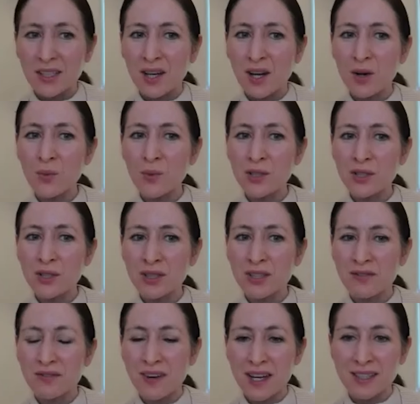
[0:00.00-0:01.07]
and how would you
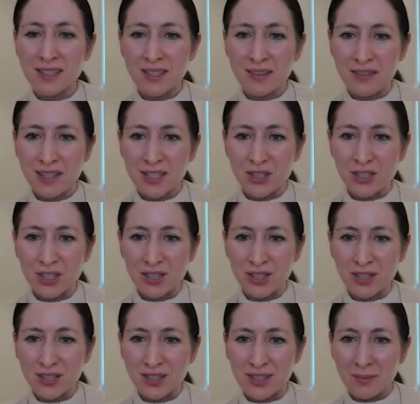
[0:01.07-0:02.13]
define
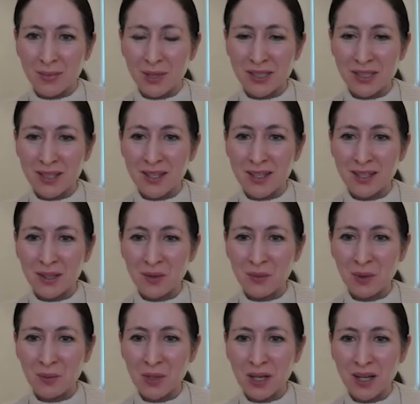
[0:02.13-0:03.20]
innovation? Because I think it
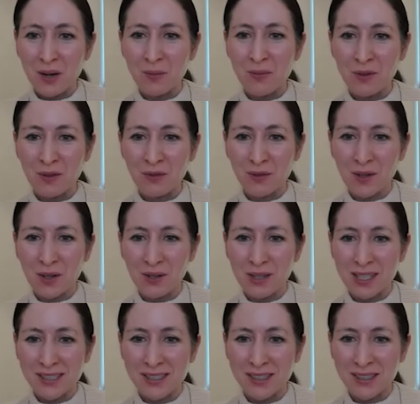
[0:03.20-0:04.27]
will be helpful for our
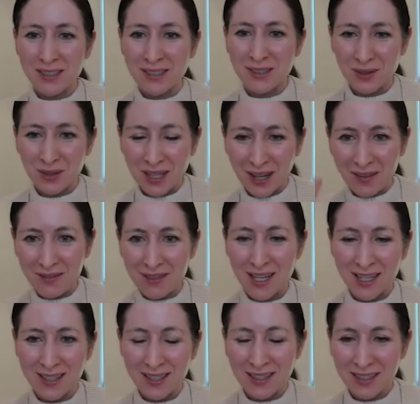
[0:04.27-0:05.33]
listeners to have
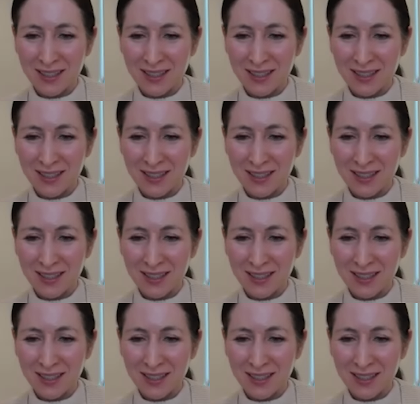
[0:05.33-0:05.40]
that.